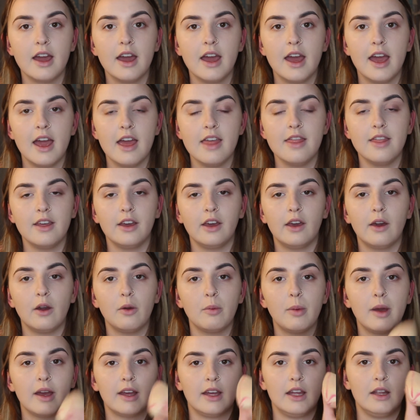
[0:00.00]
and then go
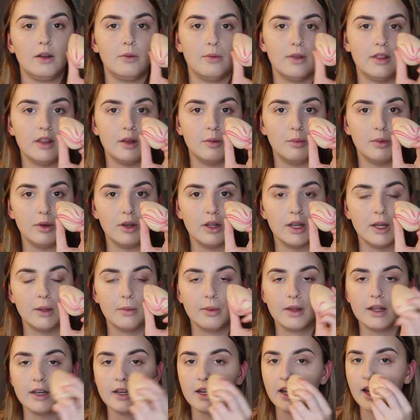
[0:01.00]
back in with your beauty
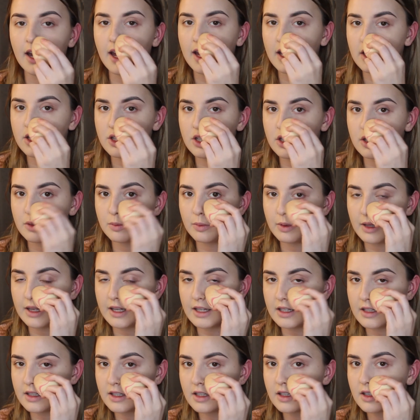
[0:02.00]
blender and just
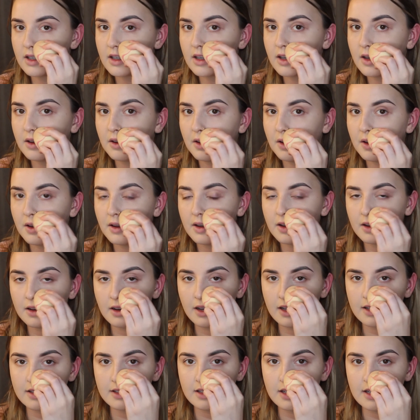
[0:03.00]
blend
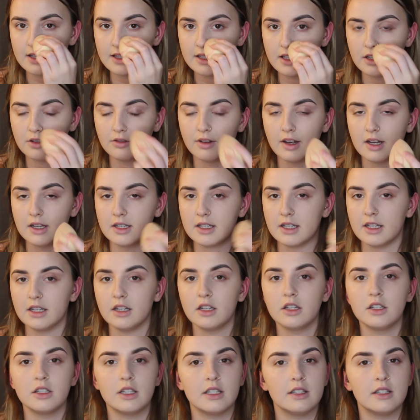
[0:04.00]
nice and easy around it.